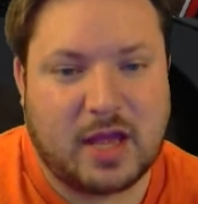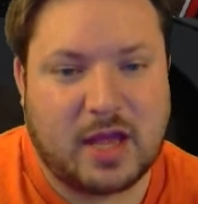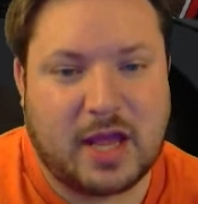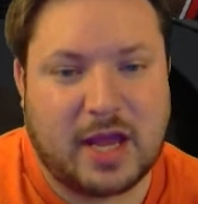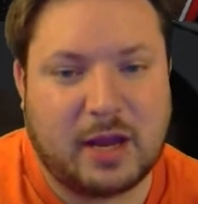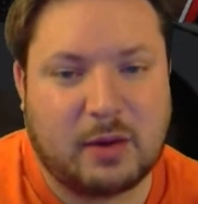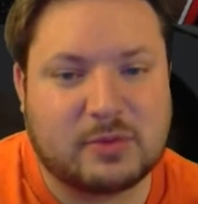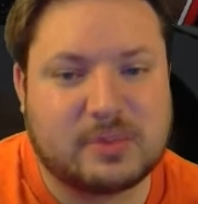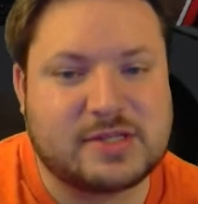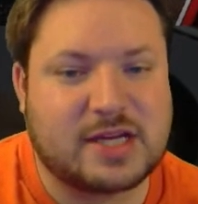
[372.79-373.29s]

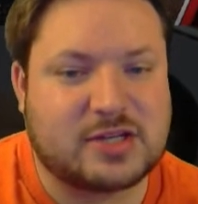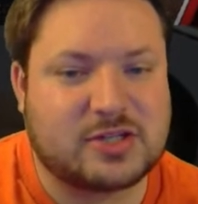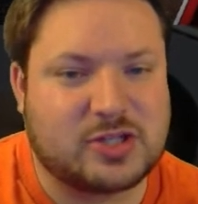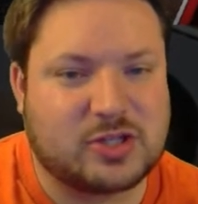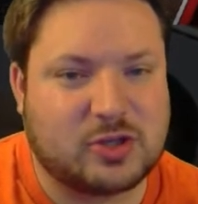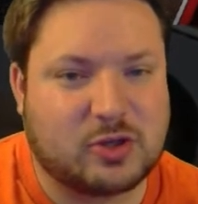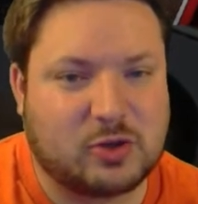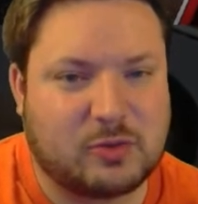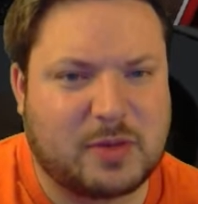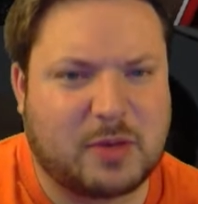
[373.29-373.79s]
And I was actually
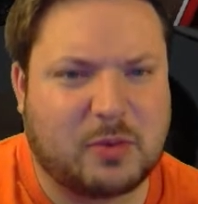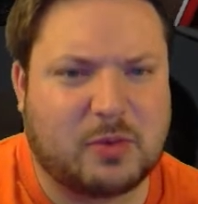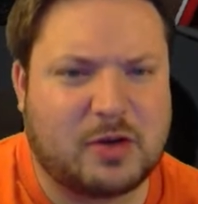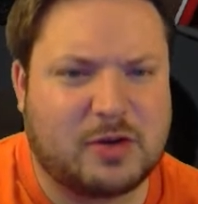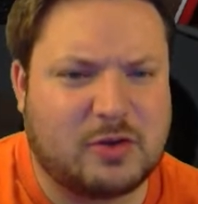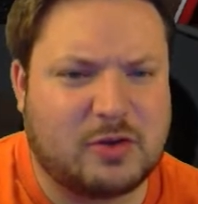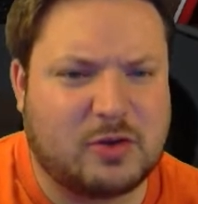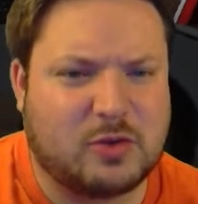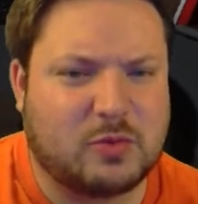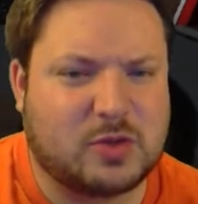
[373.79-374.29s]
told by one
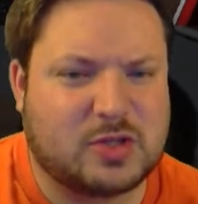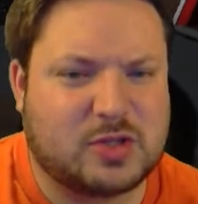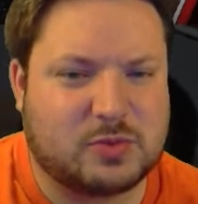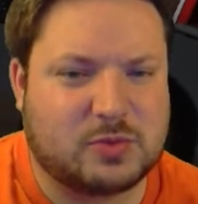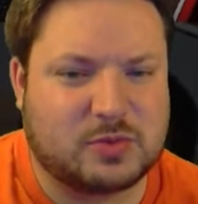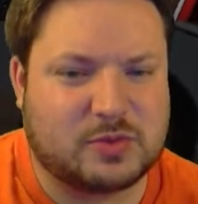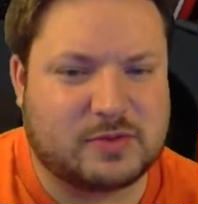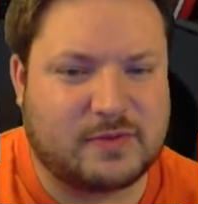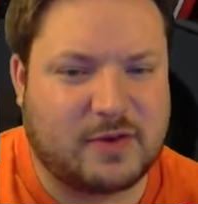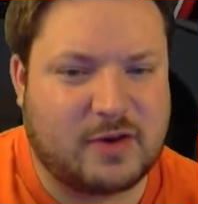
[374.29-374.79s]
of you, which
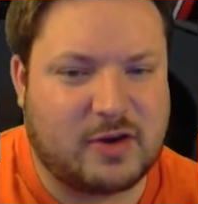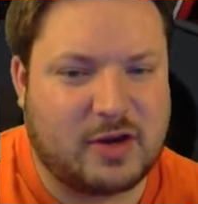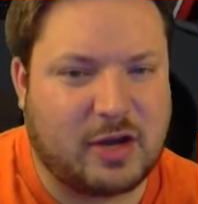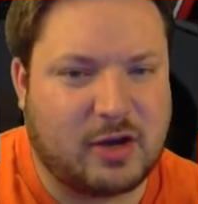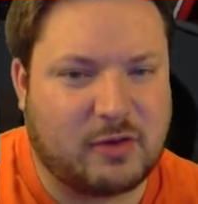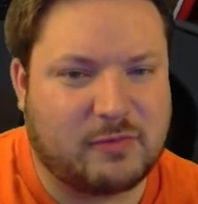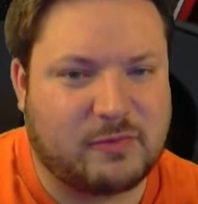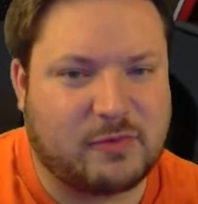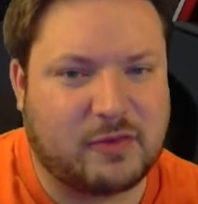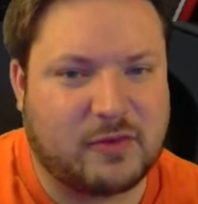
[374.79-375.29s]
was very
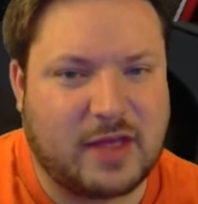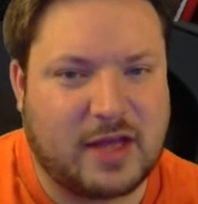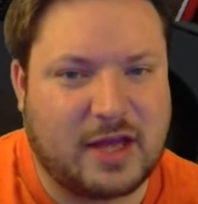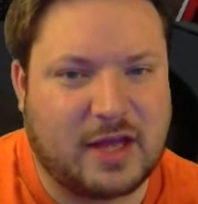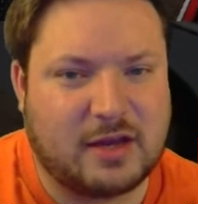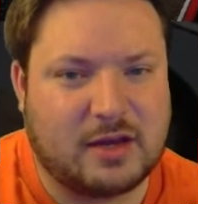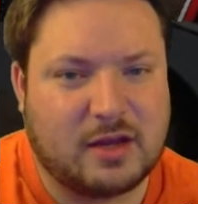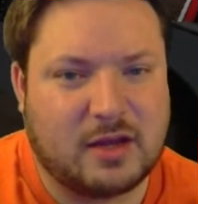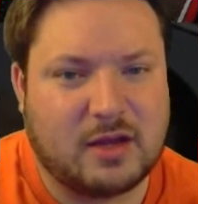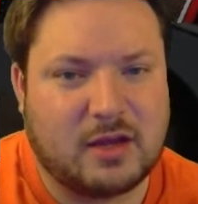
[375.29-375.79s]
helpful,
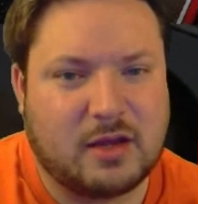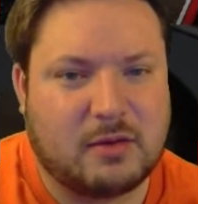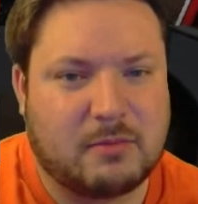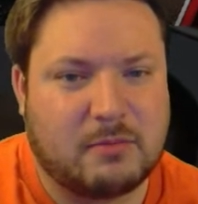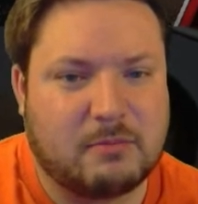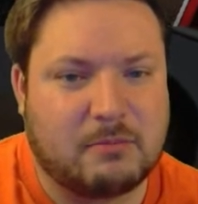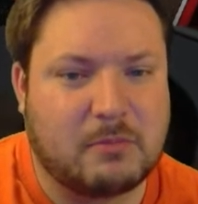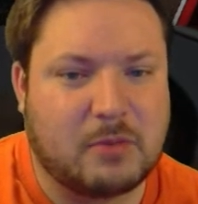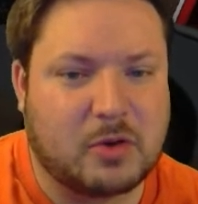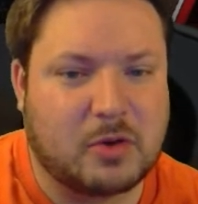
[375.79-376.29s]
that
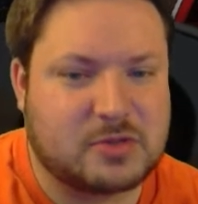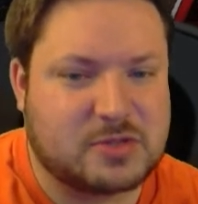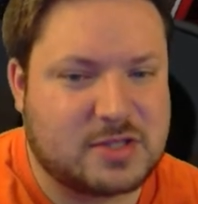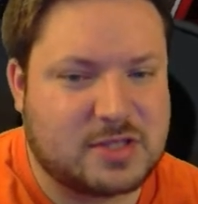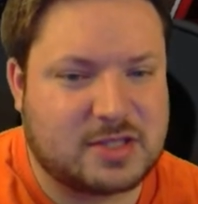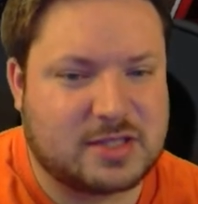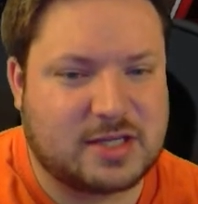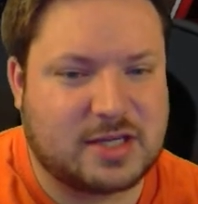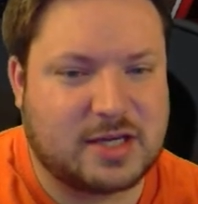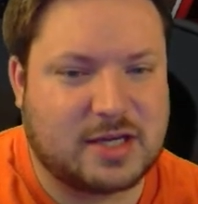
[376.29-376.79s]
most
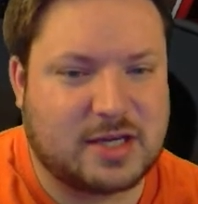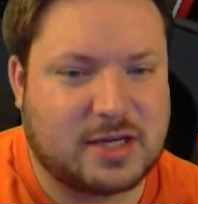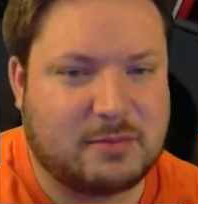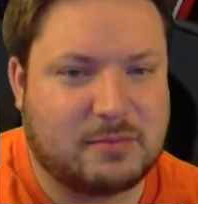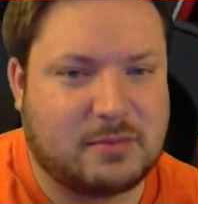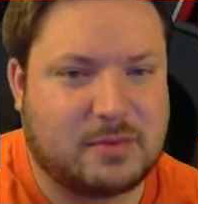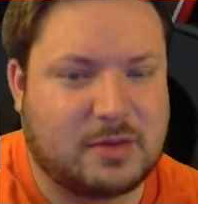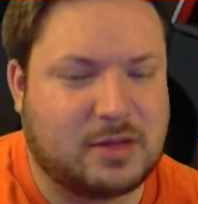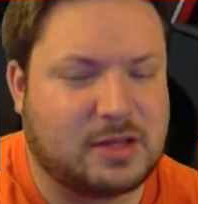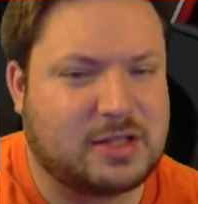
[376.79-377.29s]
of the
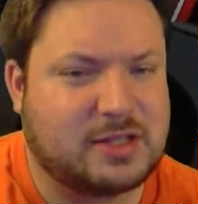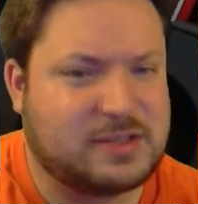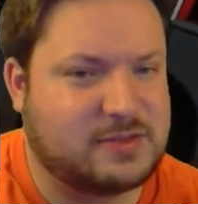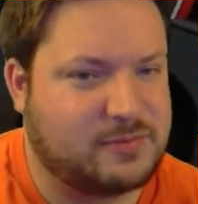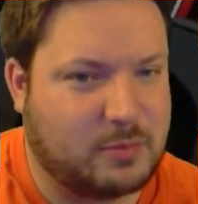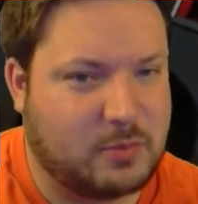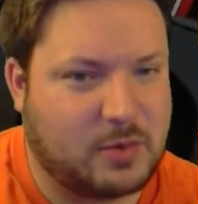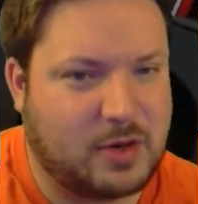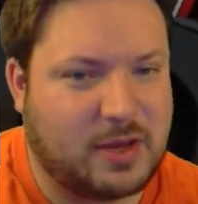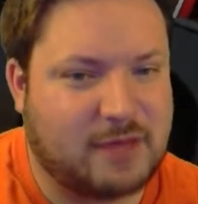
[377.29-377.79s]
time, at least
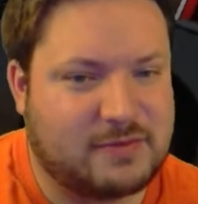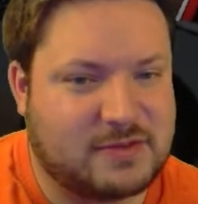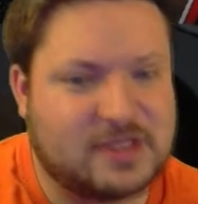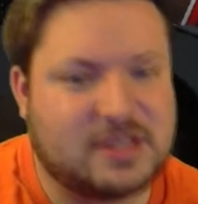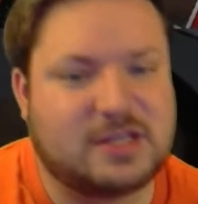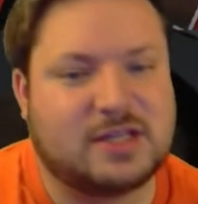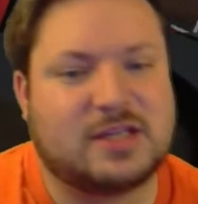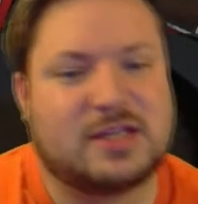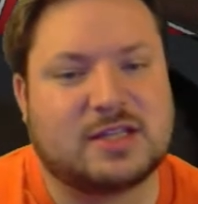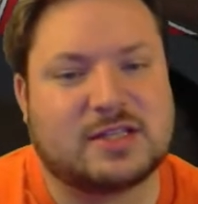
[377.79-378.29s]
from what I've
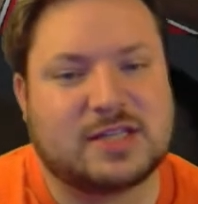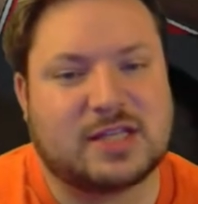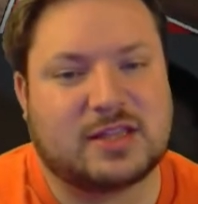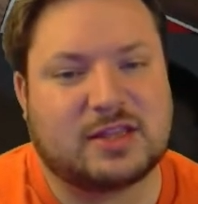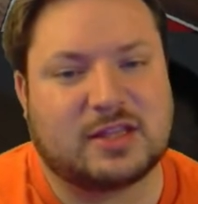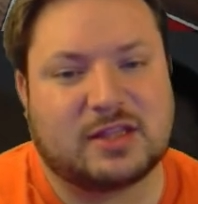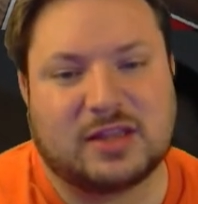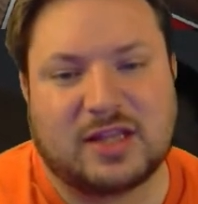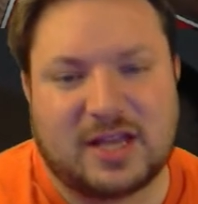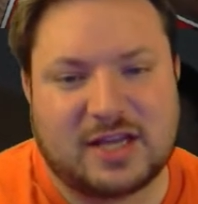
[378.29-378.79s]
seen, is
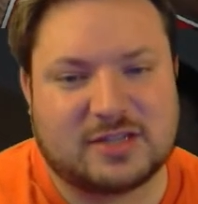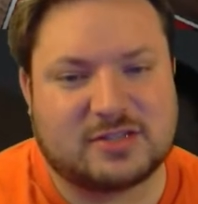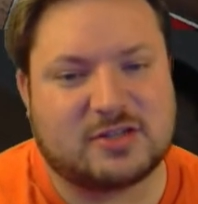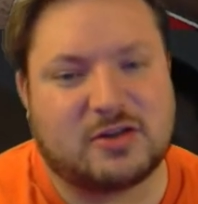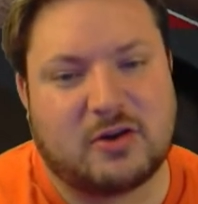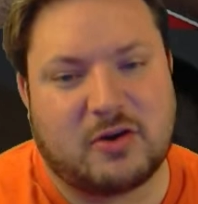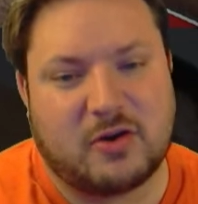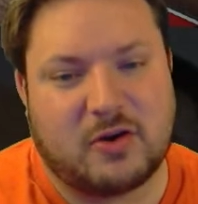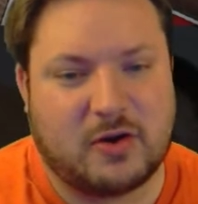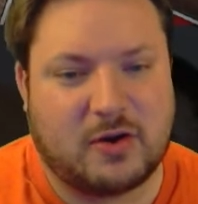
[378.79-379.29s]
that the last
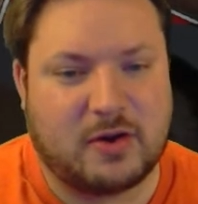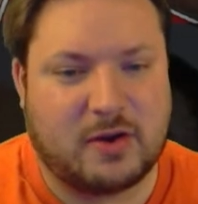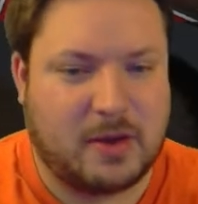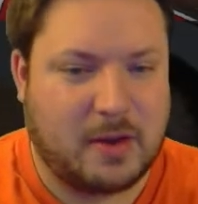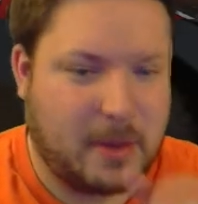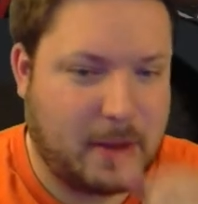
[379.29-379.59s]
card,